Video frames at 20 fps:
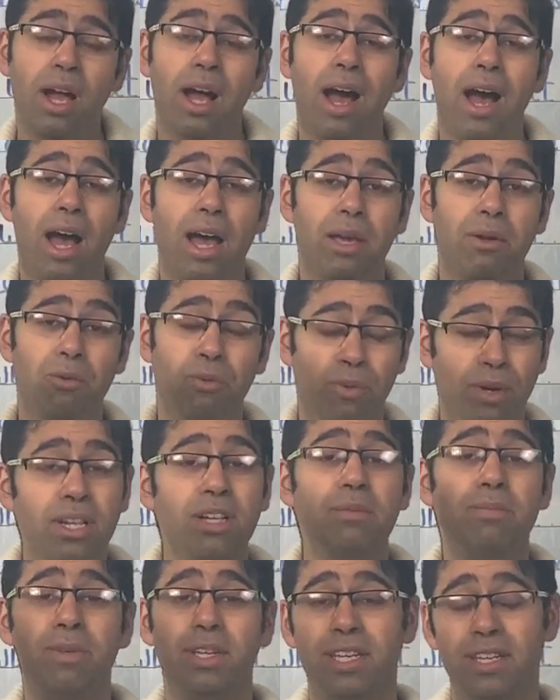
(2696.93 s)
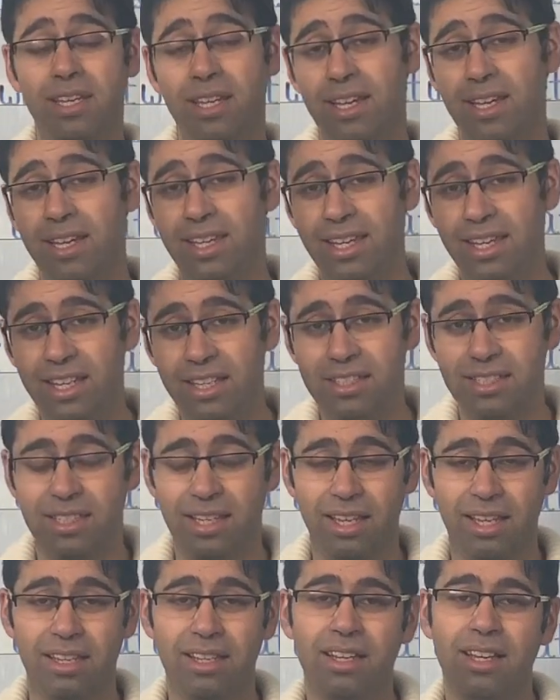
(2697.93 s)
I will be
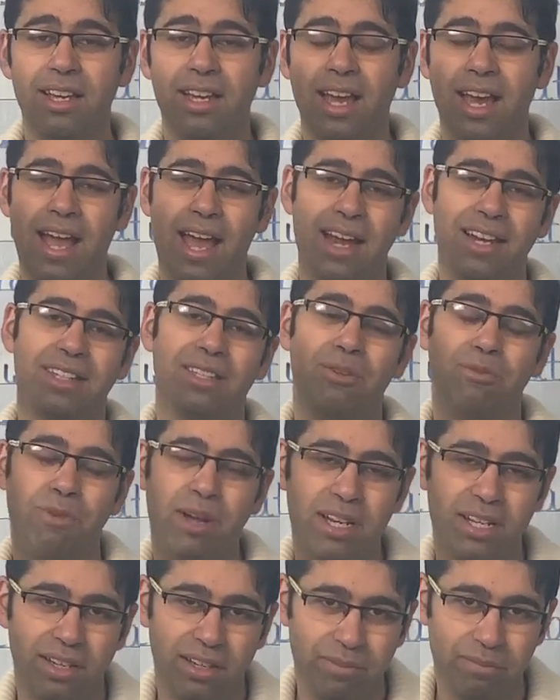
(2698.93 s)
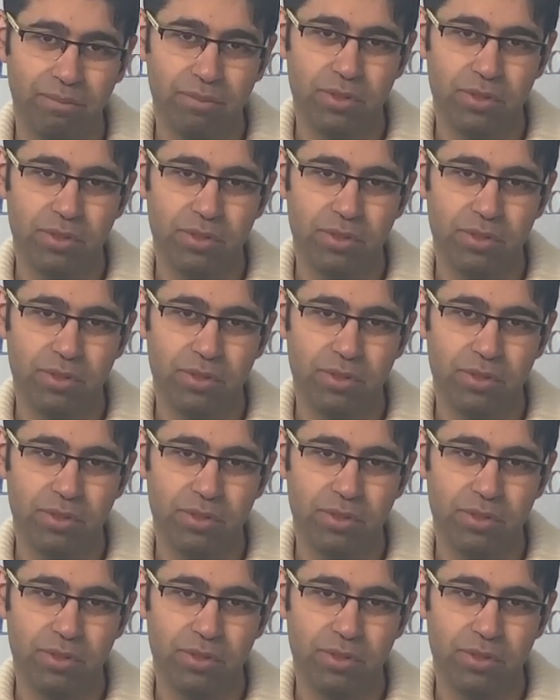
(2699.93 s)
eating at the wedding.